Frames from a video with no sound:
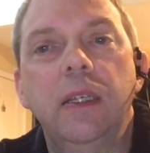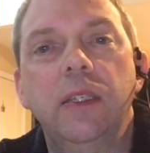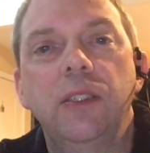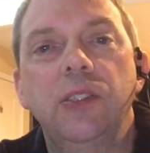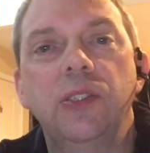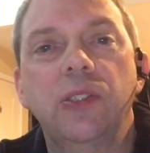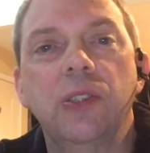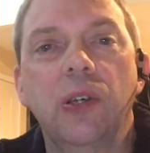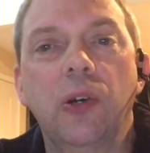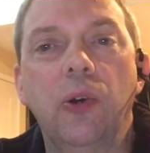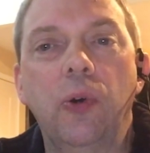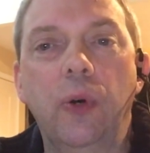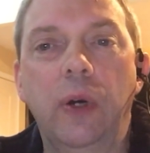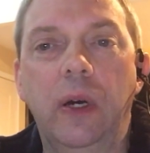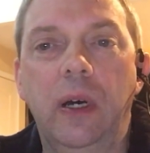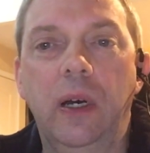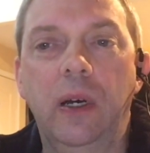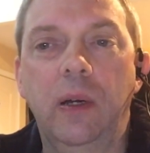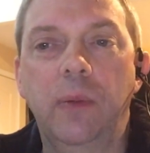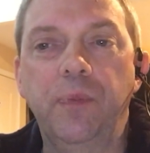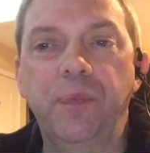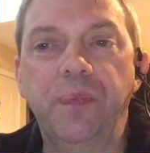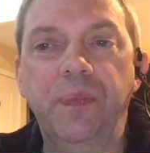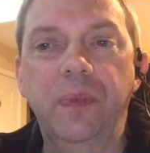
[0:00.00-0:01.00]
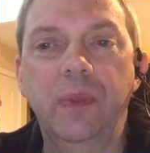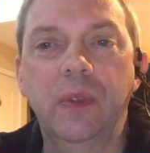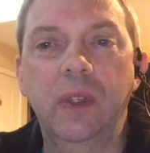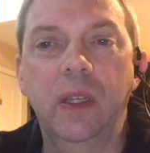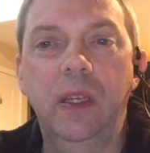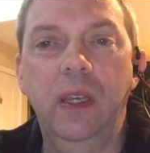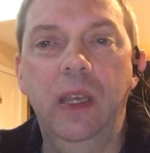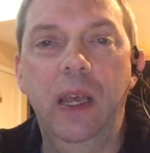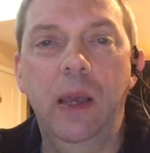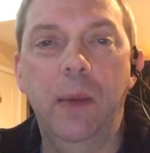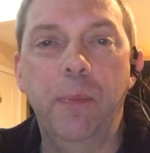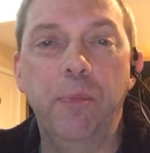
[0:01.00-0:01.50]
So
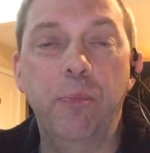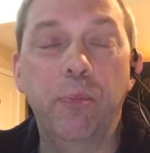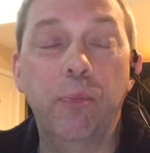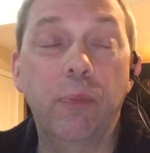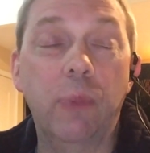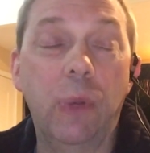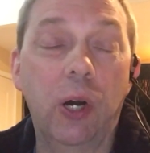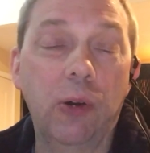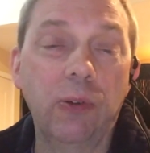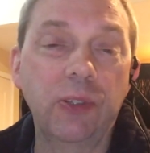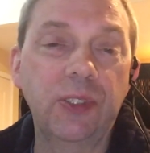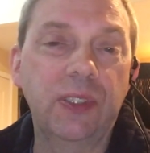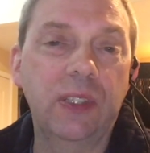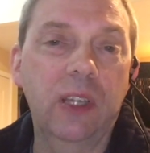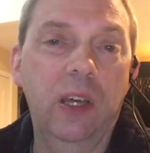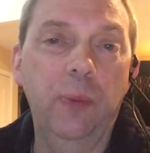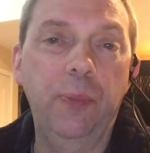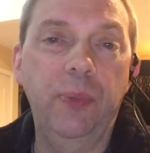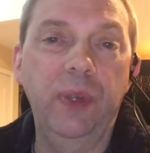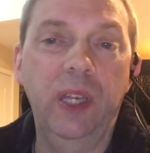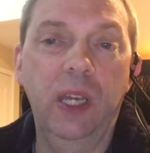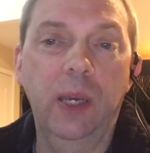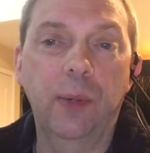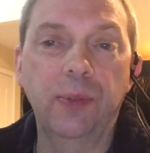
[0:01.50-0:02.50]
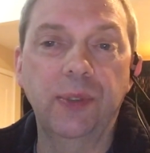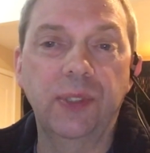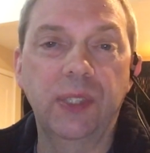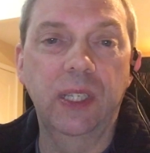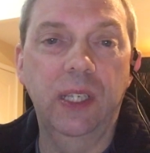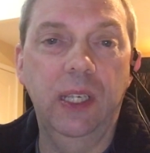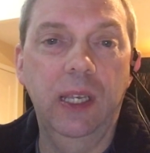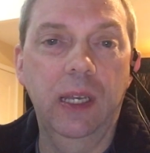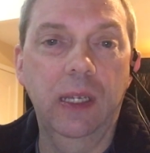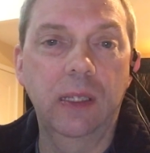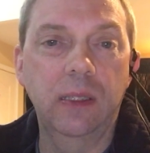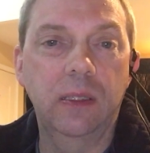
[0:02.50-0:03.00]
at most, I'll be able
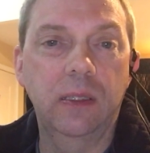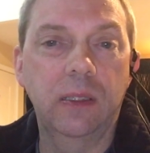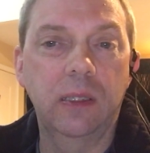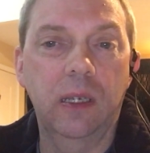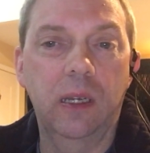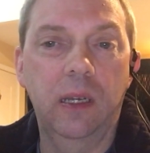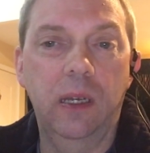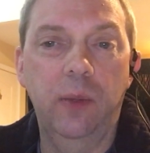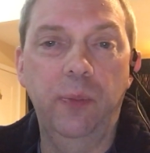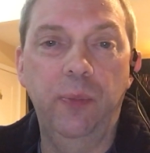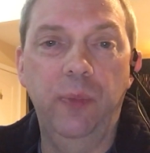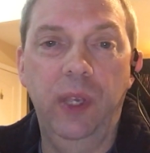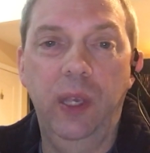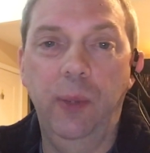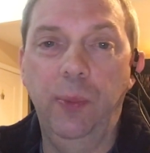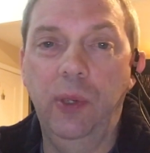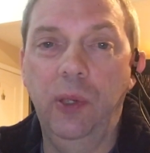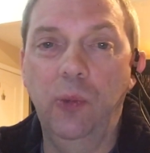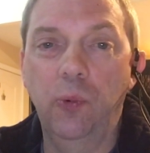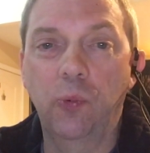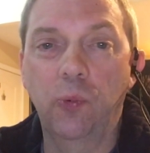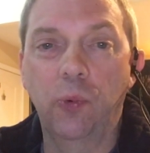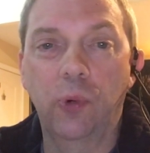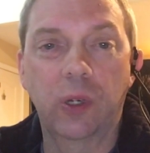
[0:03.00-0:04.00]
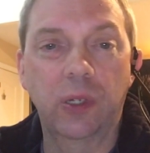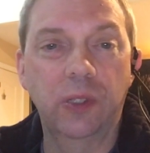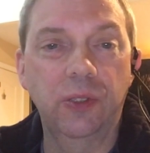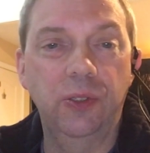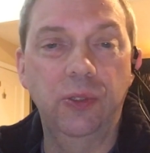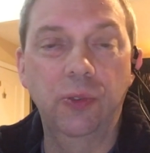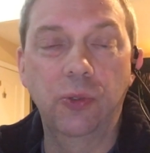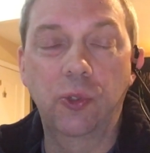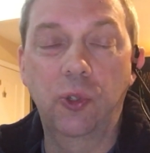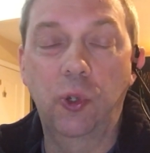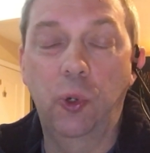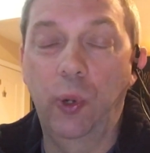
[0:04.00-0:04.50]
get maybe one or
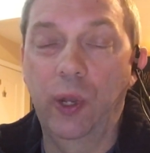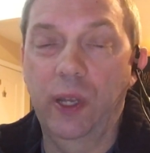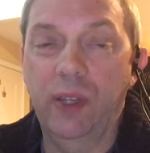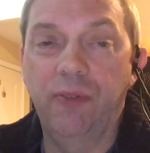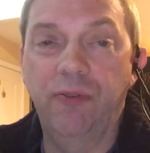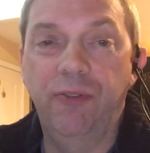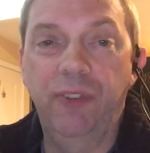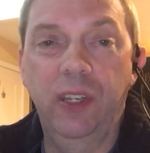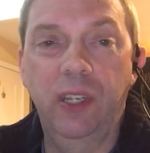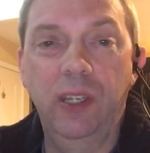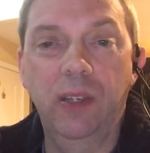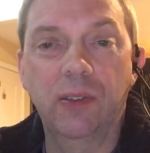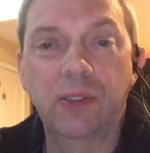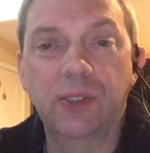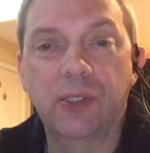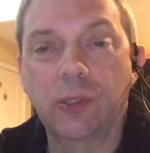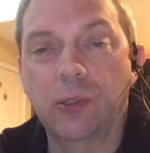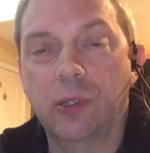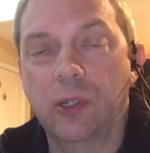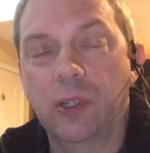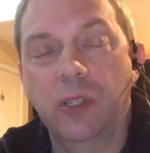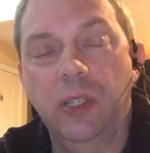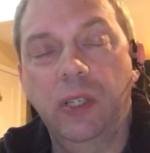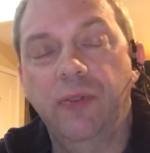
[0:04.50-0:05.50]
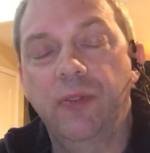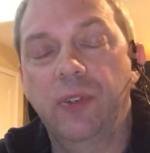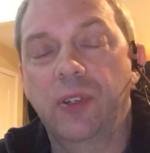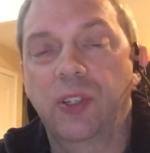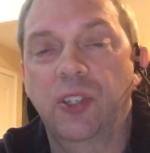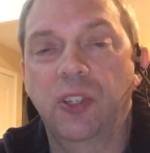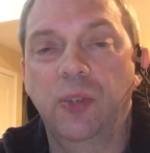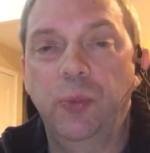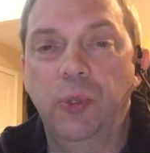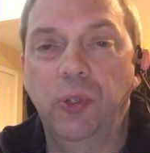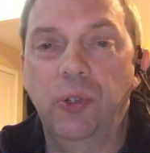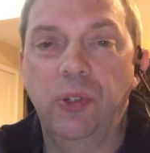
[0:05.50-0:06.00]
two quick videos or even
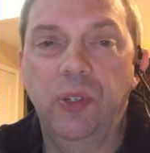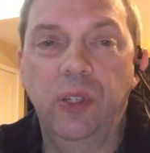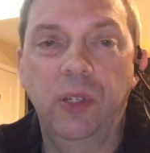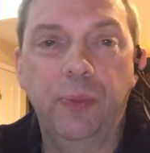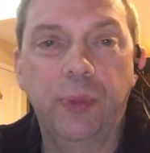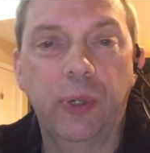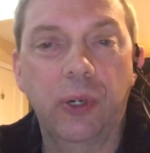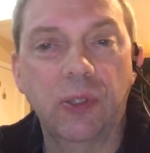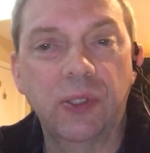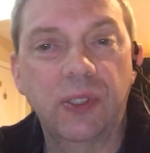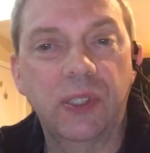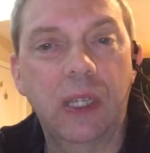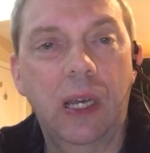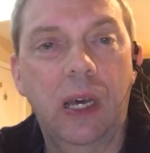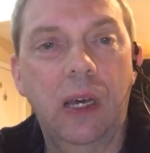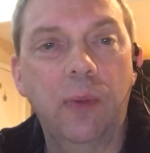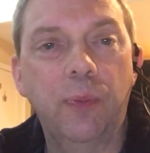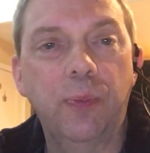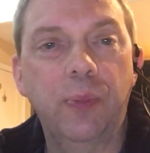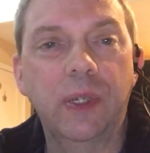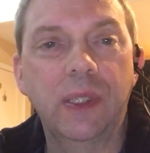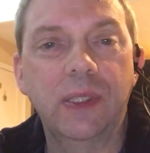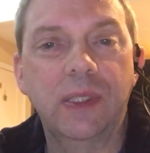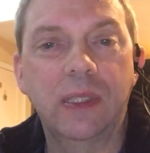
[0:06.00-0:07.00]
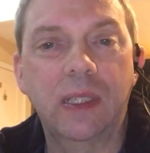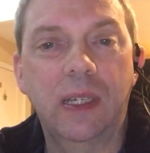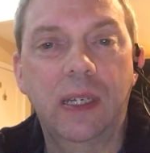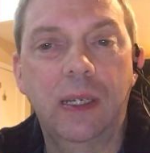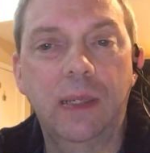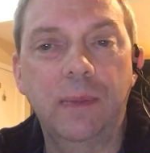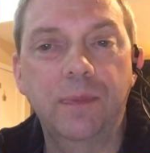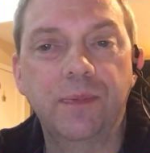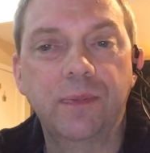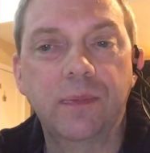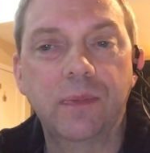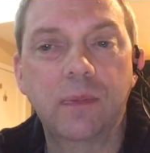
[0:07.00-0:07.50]
a community post out. But
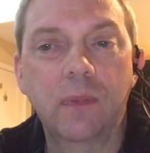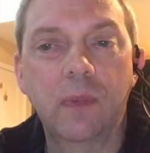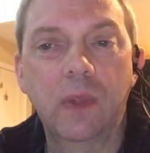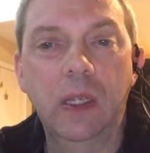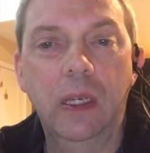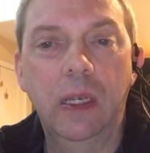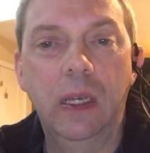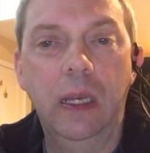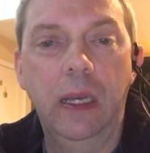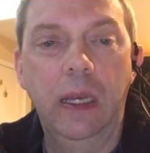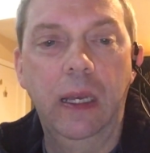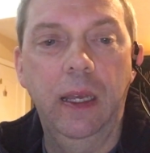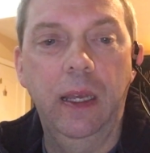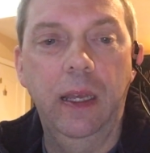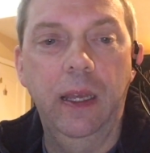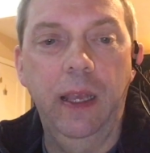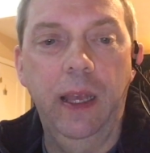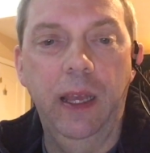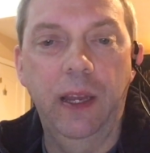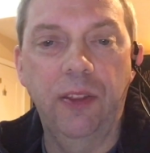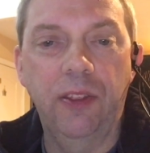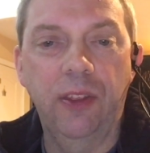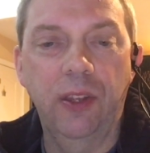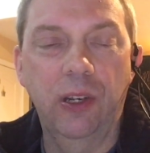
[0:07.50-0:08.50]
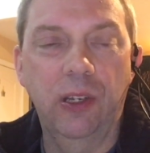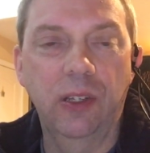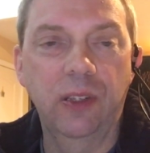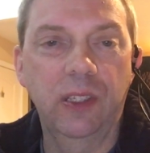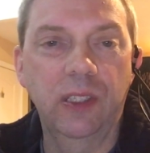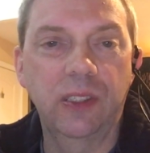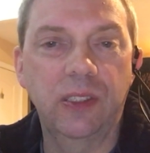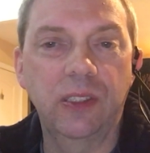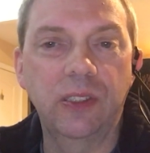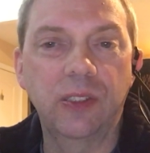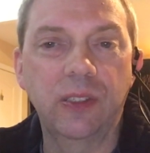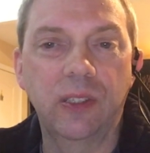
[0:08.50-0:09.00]
anything on
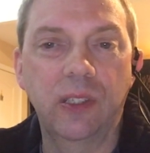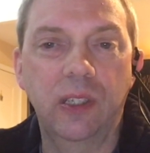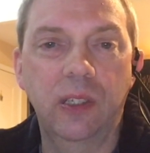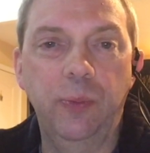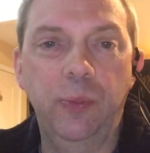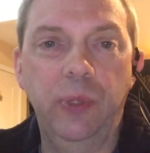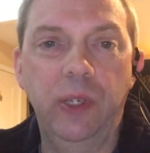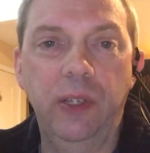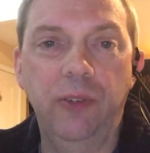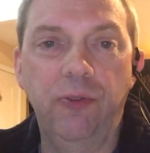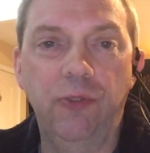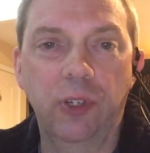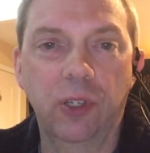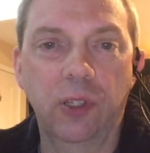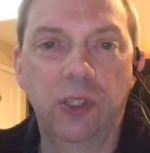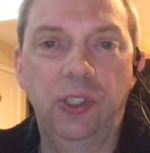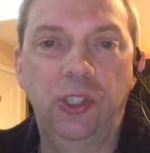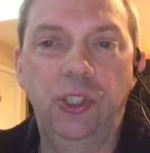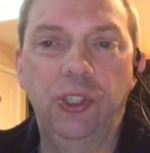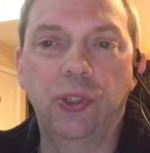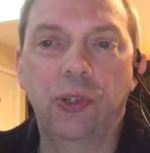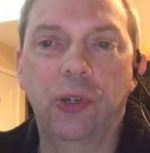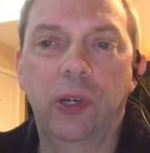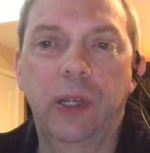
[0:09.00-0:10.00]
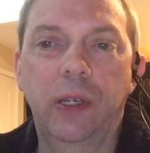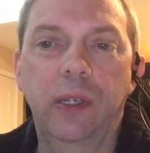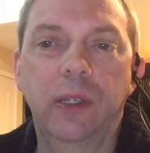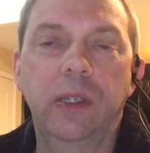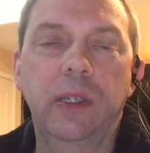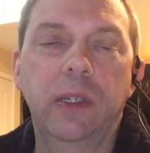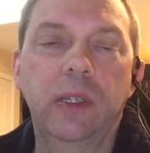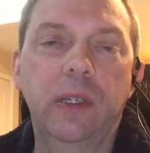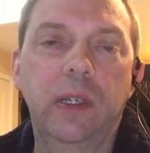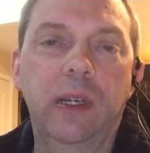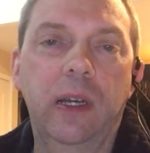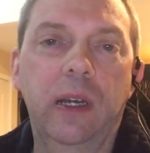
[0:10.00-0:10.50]
this is going to be really short
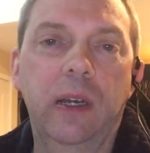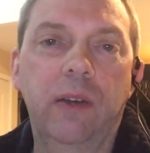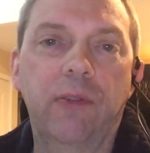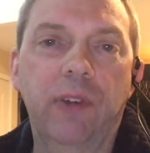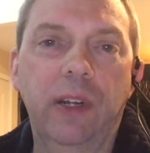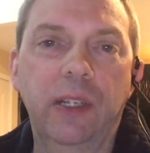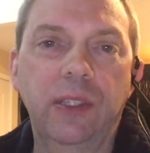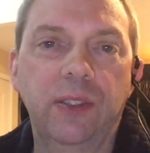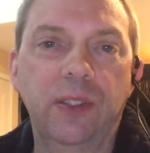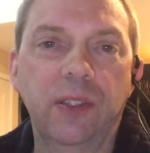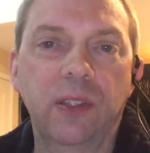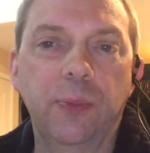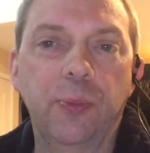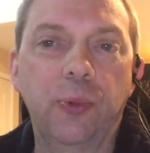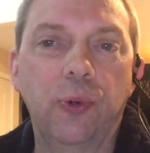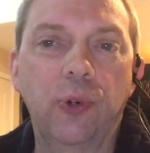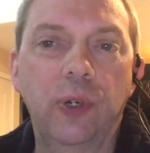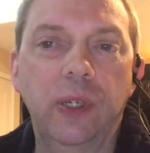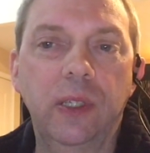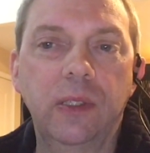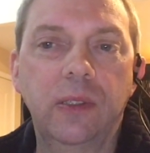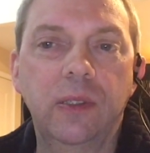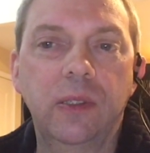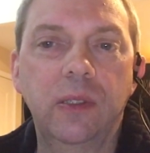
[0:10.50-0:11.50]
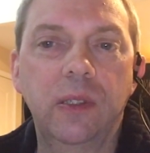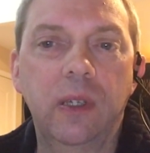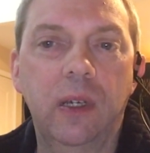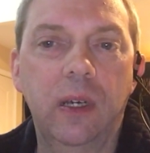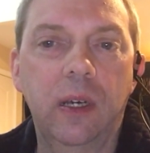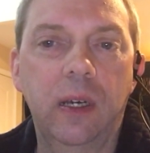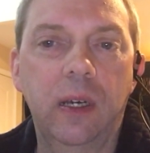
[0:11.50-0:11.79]
and right to the point